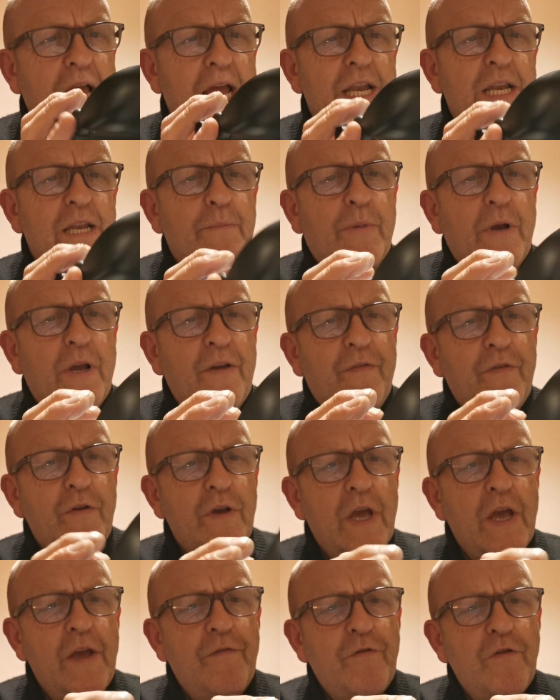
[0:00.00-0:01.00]
handy
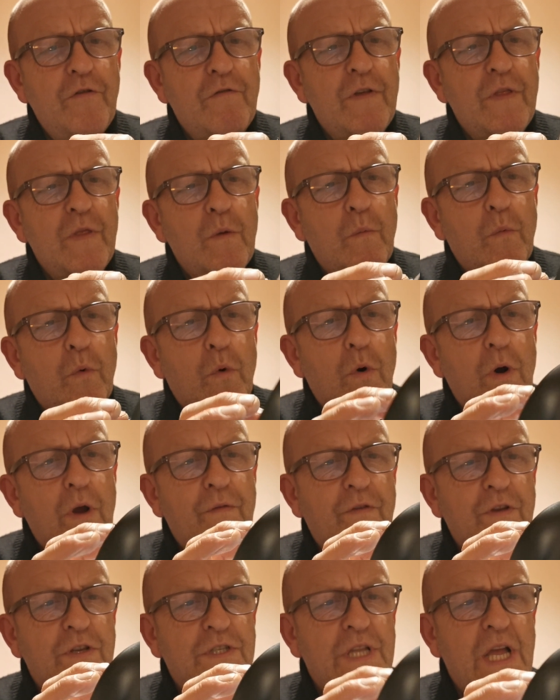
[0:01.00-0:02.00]
if you're in the water,
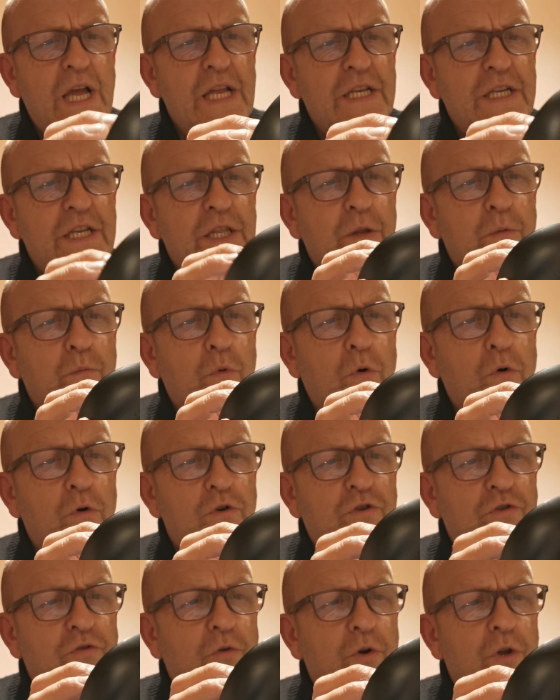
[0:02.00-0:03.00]
if you stand in the
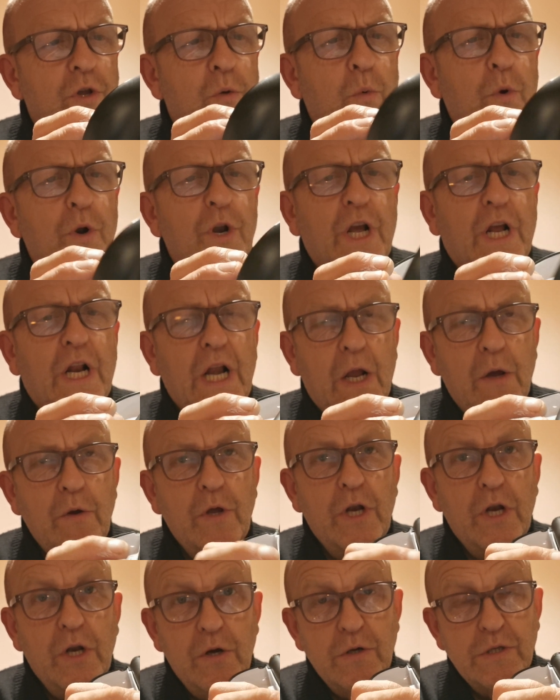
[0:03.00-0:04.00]
water or you want to glow
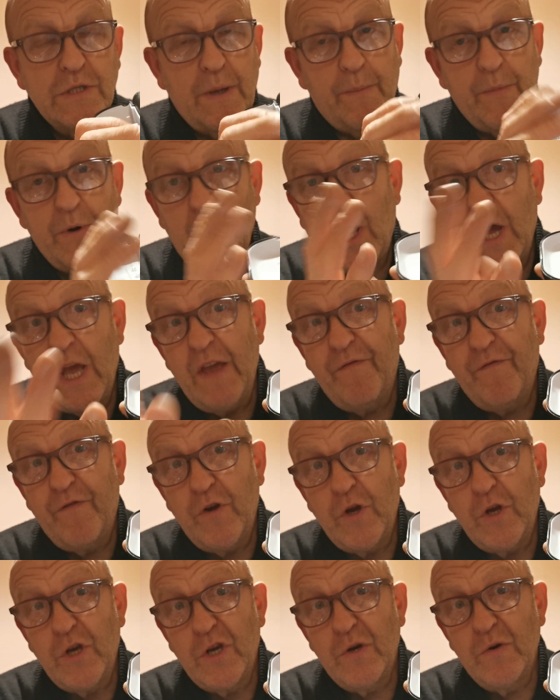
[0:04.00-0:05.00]
your lures up at night. If
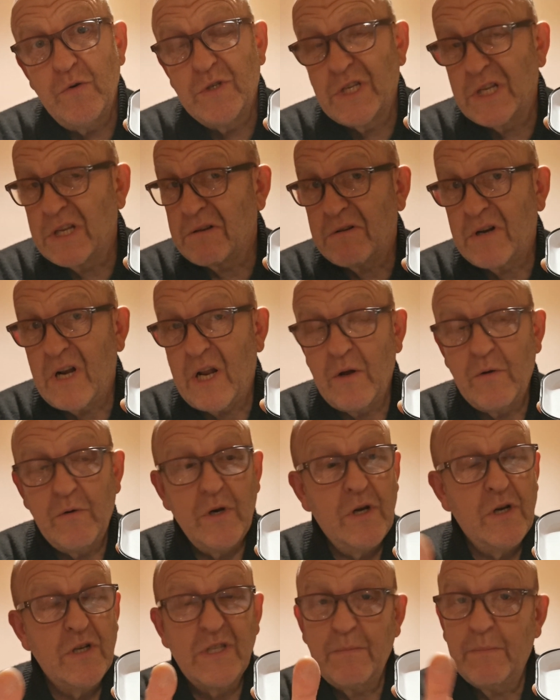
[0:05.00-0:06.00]
you're using glow
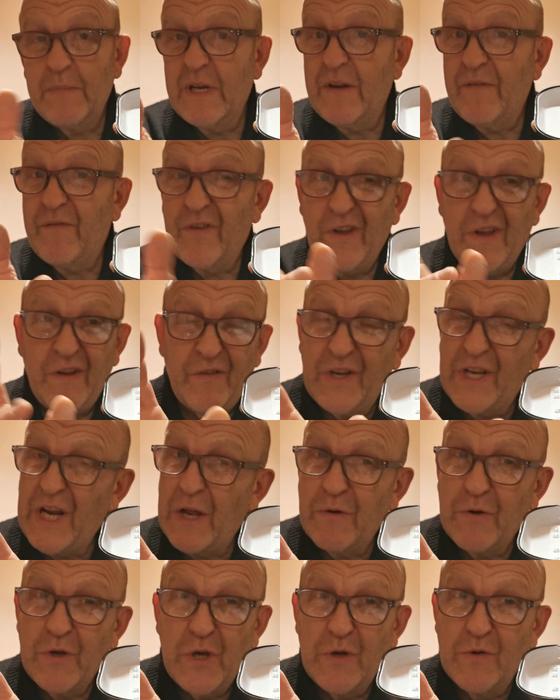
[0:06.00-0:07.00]
lures, I mean, if you
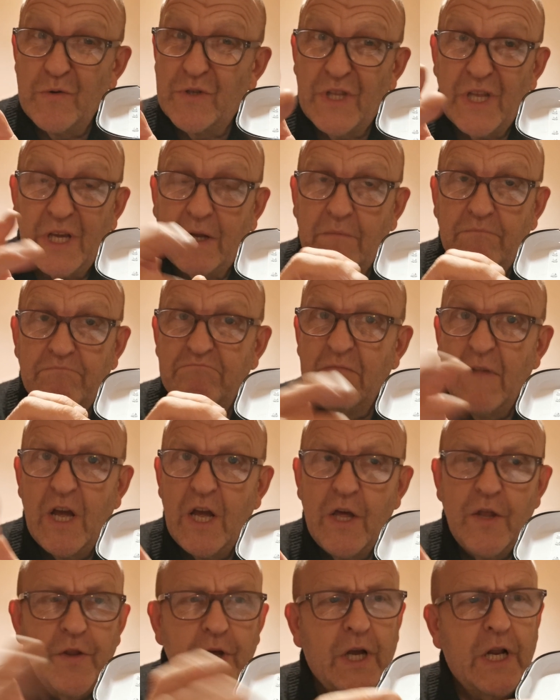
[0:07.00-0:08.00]
don't use the
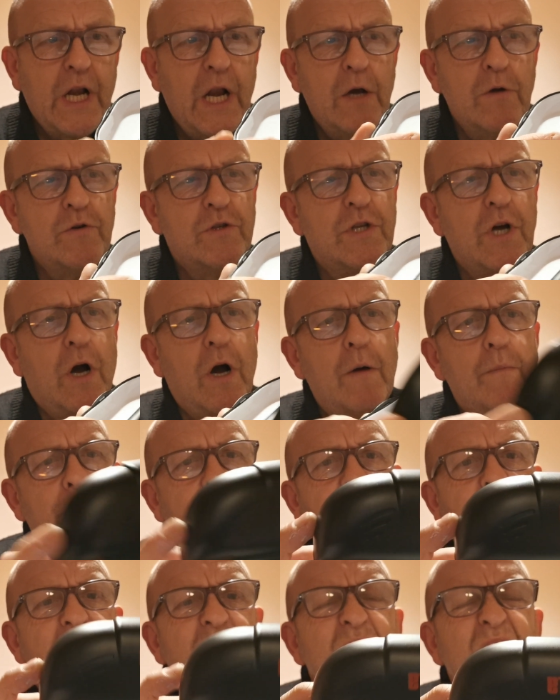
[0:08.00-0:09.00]
glow type,
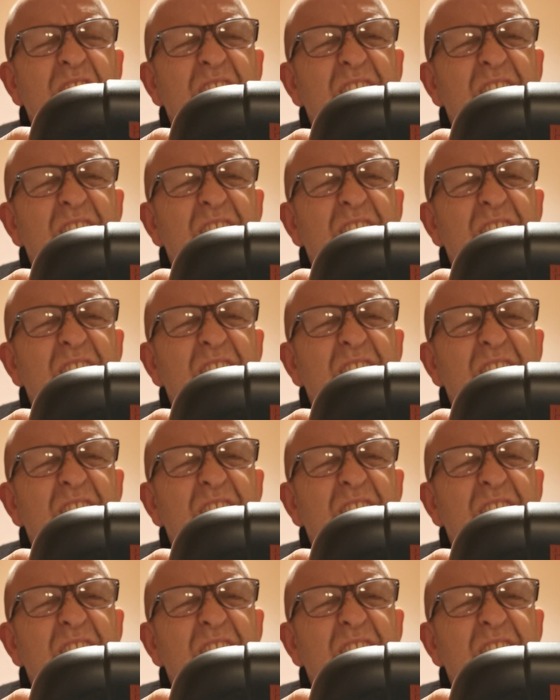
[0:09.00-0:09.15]
then